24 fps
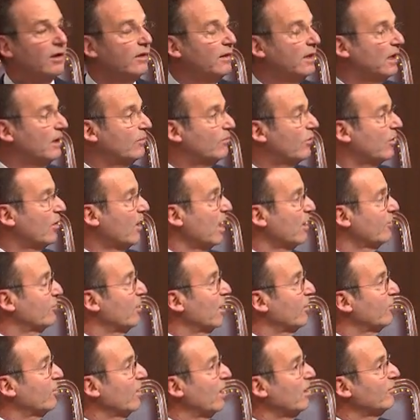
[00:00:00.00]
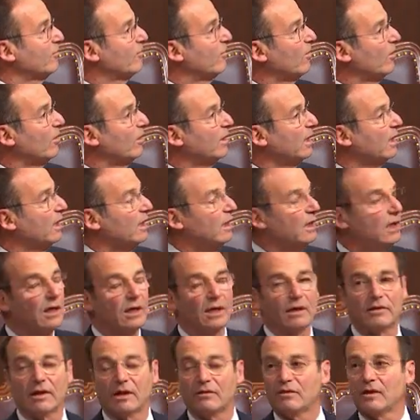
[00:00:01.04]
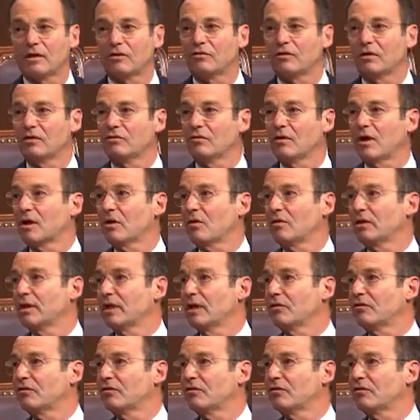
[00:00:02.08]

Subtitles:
the process unfolding that this is not only a